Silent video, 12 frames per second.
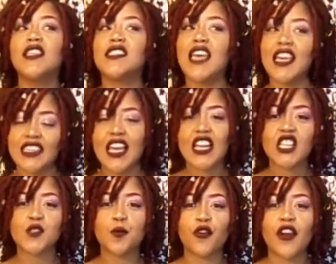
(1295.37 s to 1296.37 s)
Take that
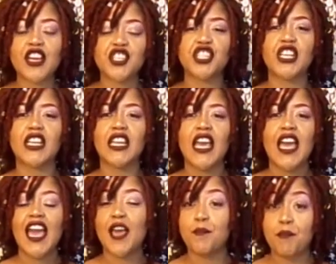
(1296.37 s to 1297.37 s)
inspiration
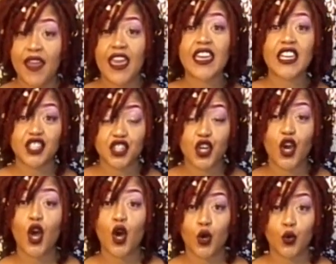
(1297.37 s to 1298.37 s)
and make it your
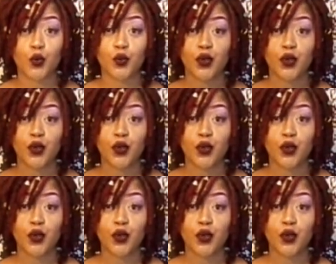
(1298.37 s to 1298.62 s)
own.